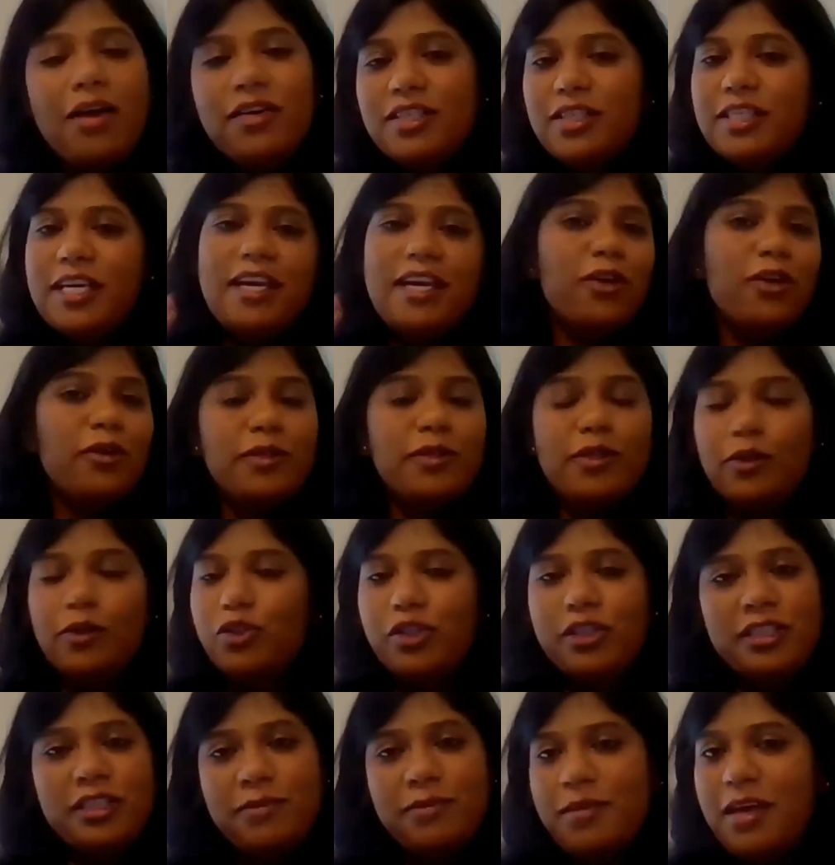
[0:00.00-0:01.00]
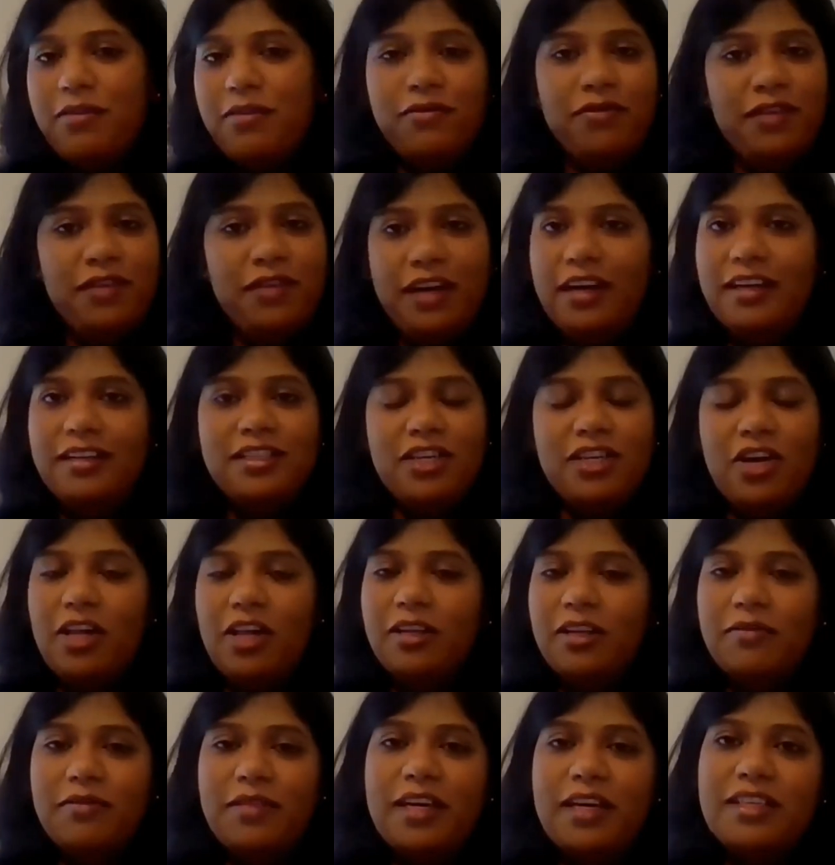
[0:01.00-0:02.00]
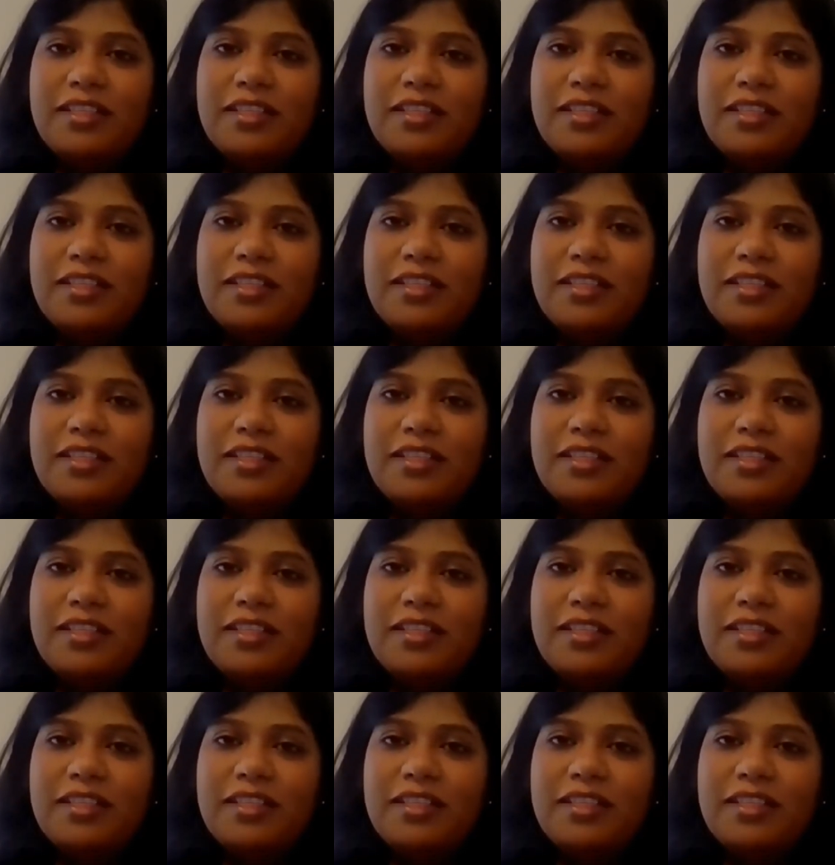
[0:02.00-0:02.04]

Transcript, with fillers: how does eco-socialism then fit into all of